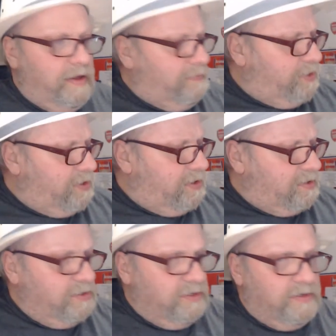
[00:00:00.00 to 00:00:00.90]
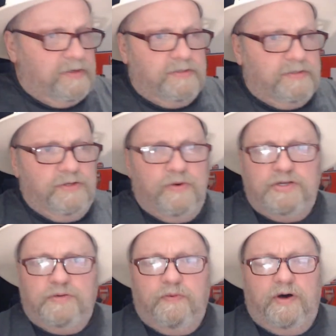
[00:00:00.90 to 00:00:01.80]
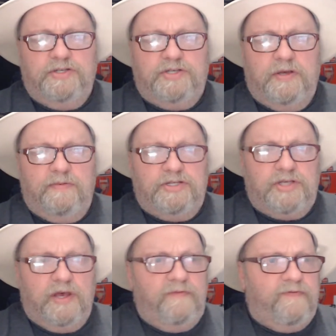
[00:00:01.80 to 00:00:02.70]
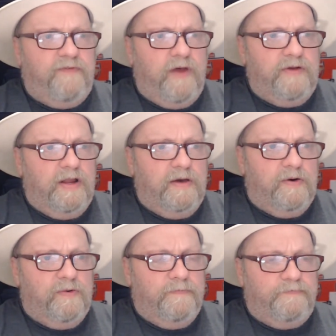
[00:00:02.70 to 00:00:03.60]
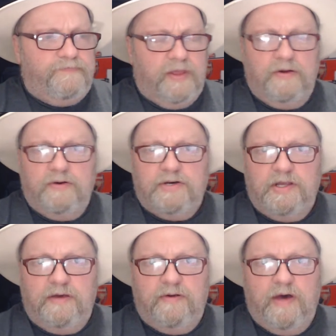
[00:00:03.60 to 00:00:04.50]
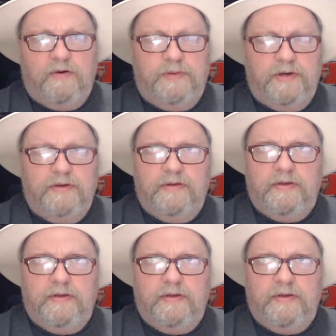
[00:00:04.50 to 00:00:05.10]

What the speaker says: But noise-wise, it received very little, and I could hear Albert